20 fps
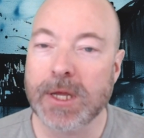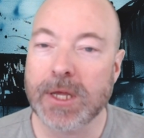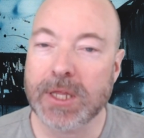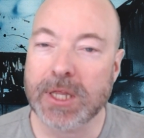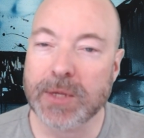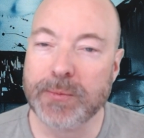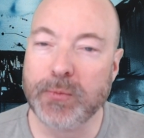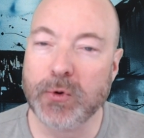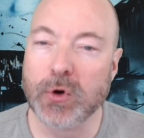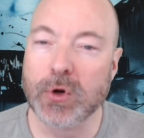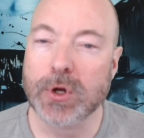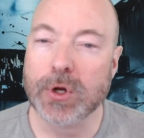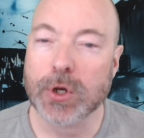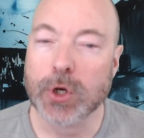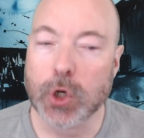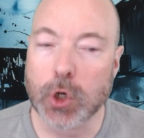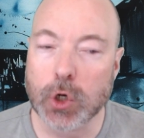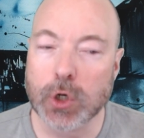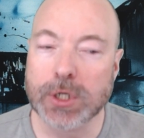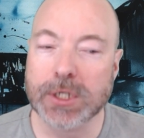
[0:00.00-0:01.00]
The book
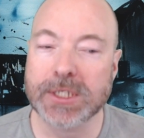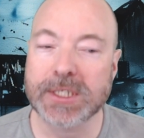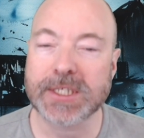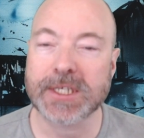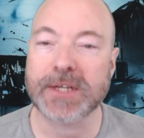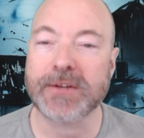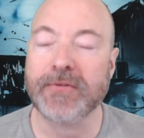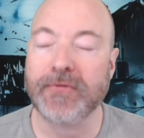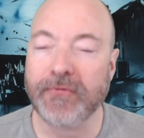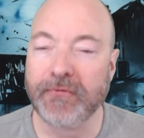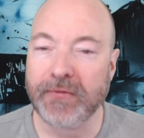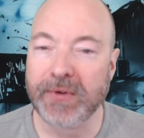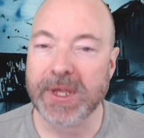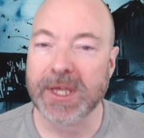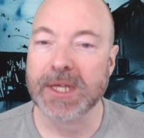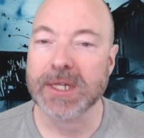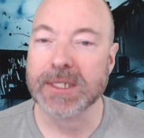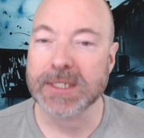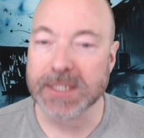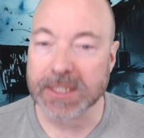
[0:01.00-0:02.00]
looks and
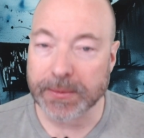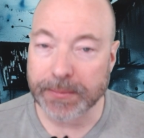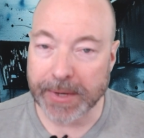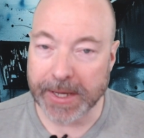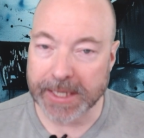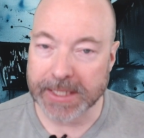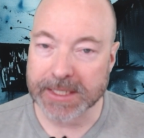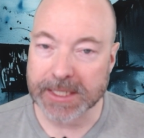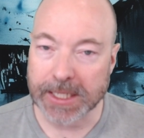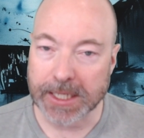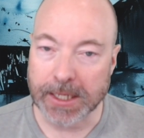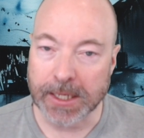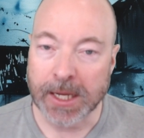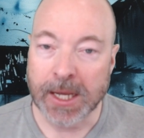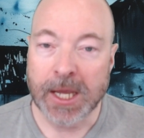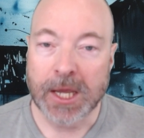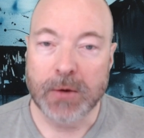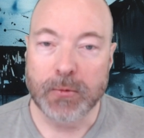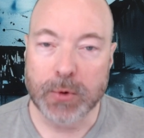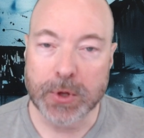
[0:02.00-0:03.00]
feels amazing,
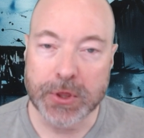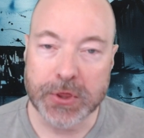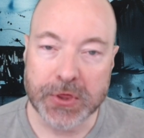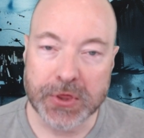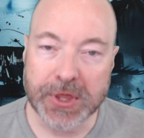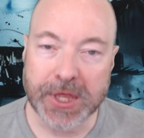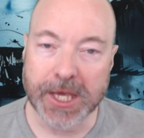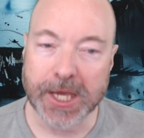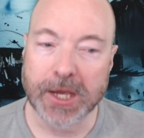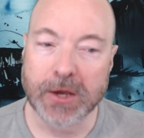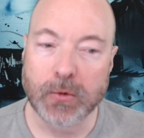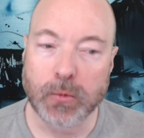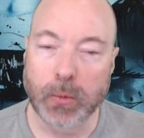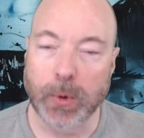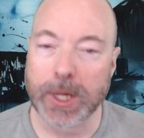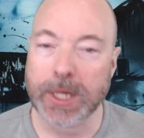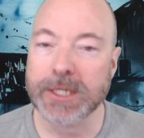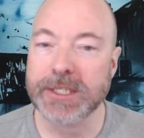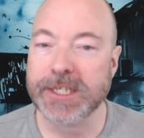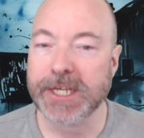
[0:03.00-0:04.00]
with thick,
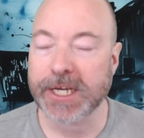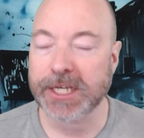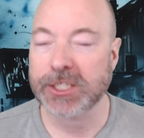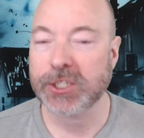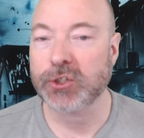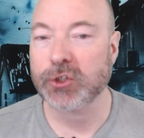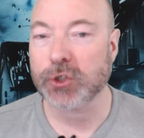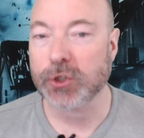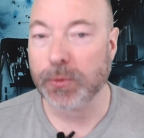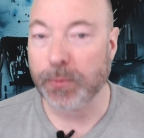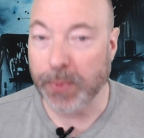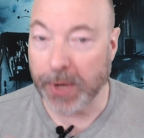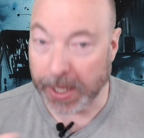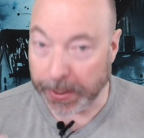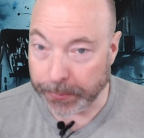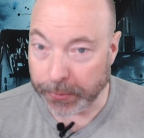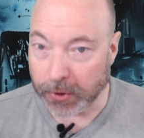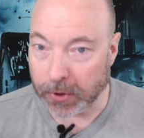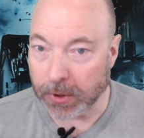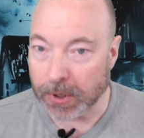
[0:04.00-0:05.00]
well-textured
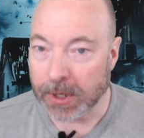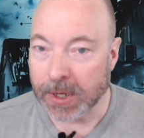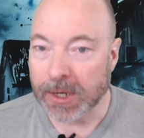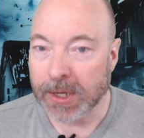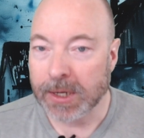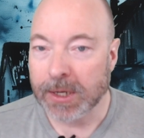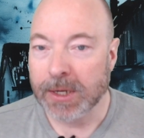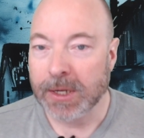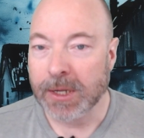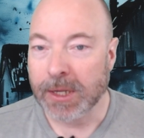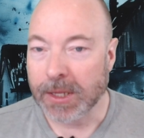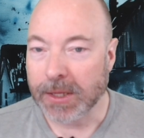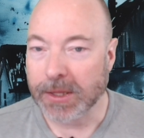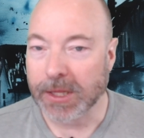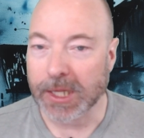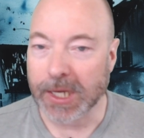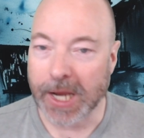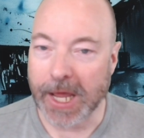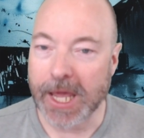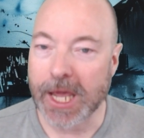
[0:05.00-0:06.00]
paper.
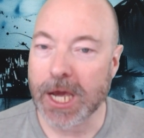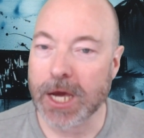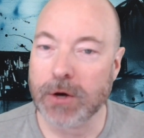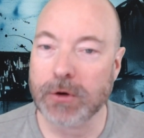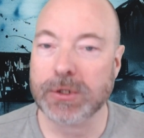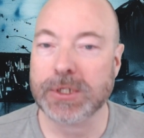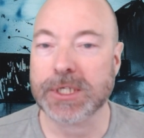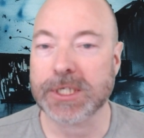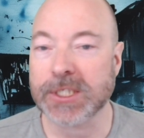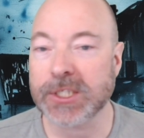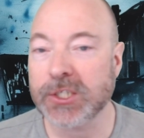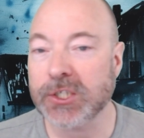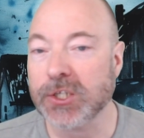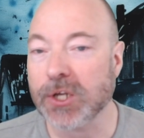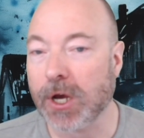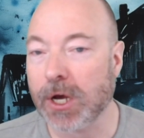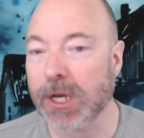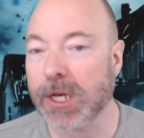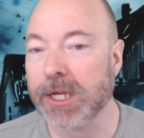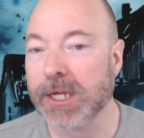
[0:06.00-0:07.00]
The layout is
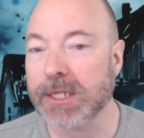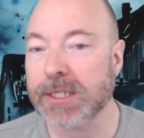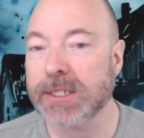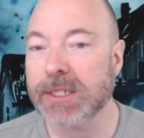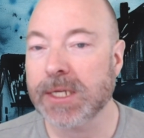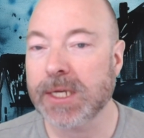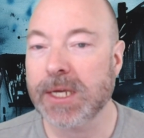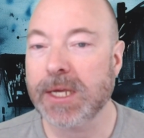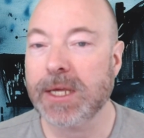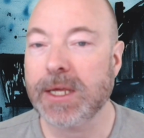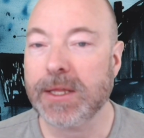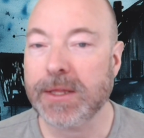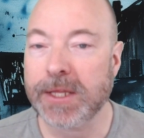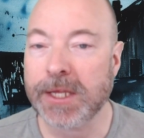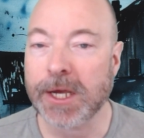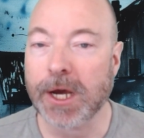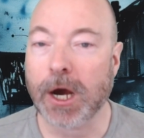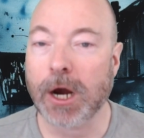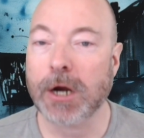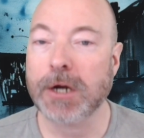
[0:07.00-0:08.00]
solid,
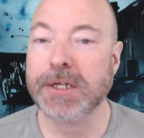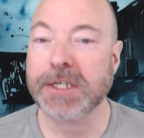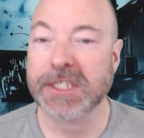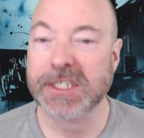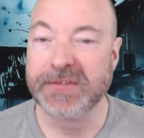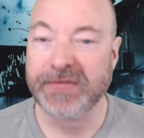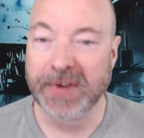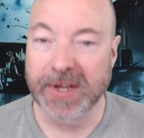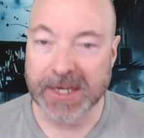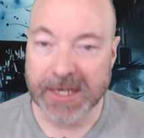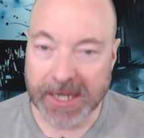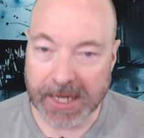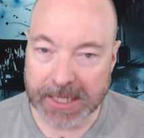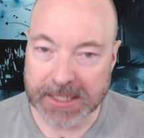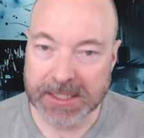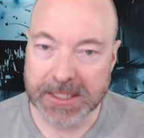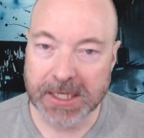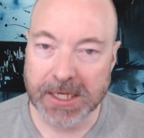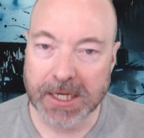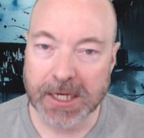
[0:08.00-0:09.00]
the art is
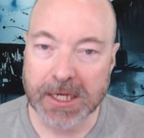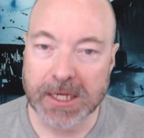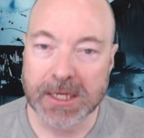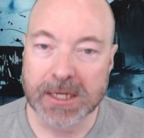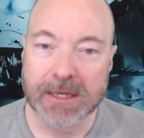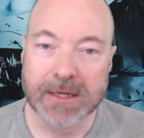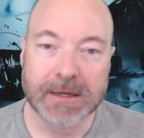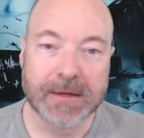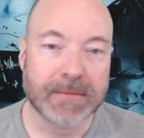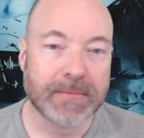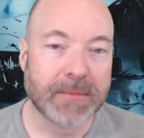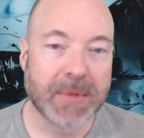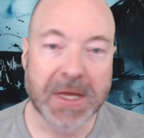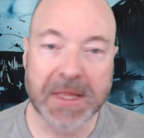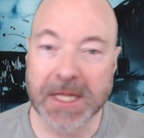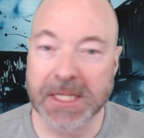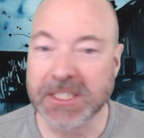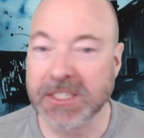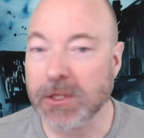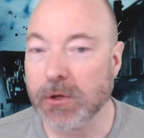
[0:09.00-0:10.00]
fantastic, and
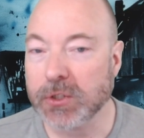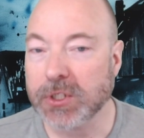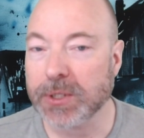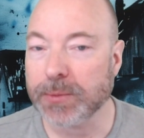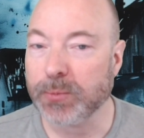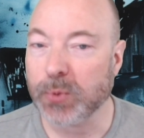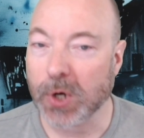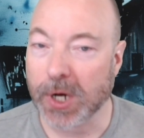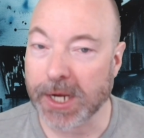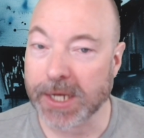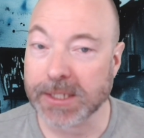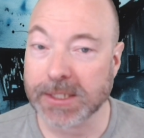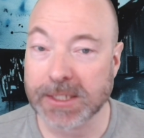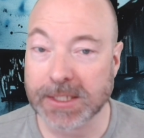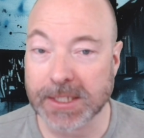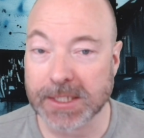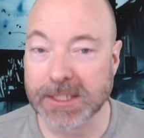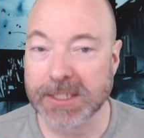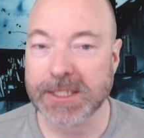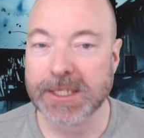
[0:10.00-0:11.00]
that's no surprise
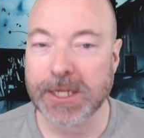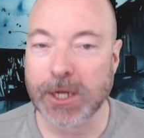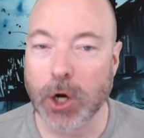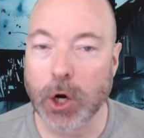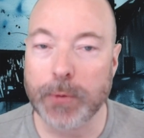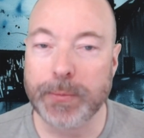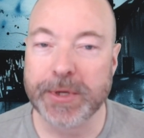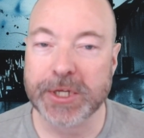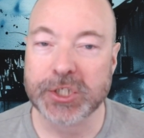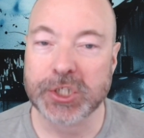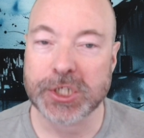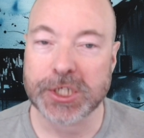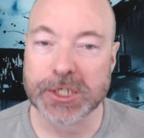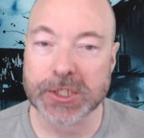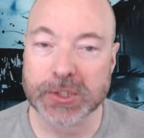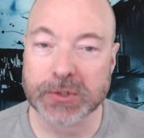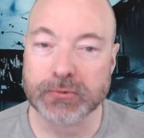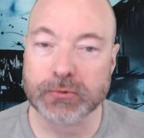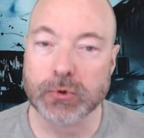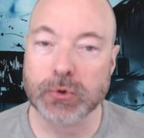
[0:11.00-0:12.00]
since the RPG
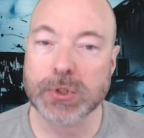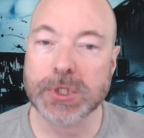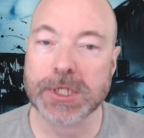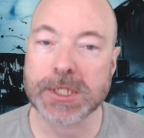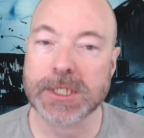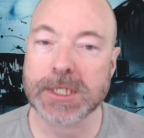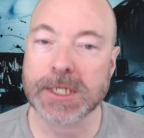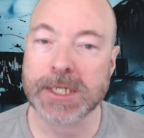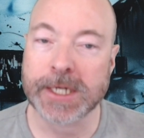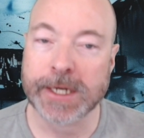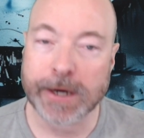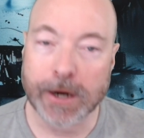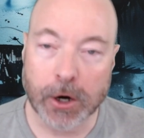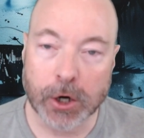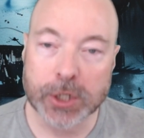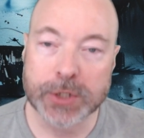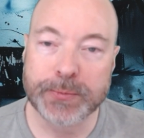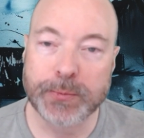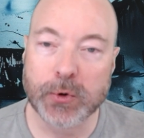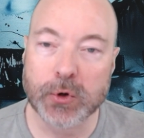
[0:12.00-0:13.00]
is rooted in an
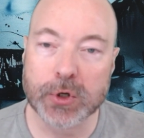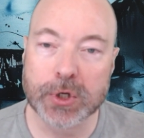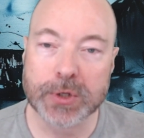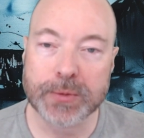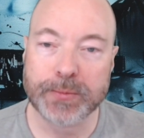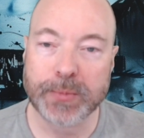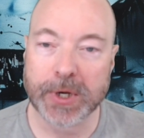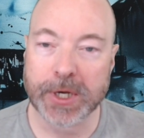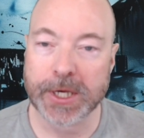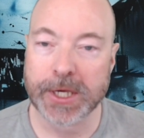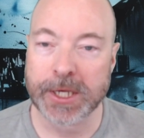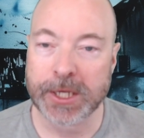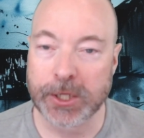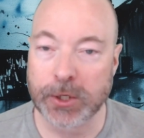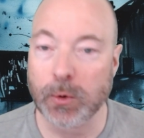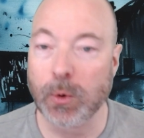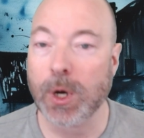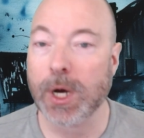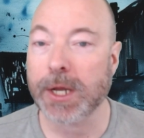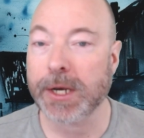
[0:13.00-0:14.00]
art book by
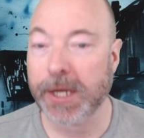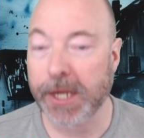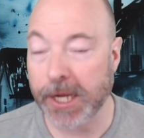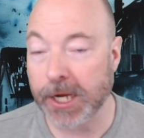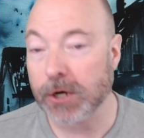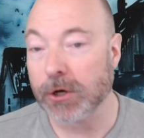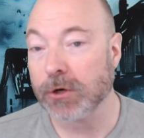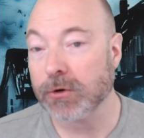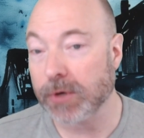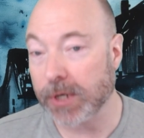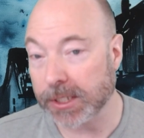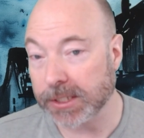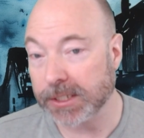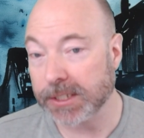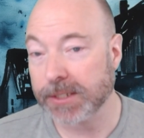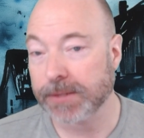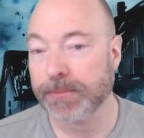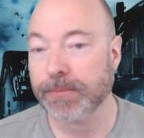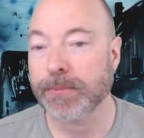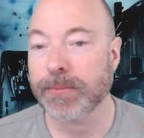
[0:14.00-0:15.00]
Johan
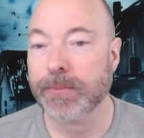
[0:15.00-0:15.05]
Egerkrans.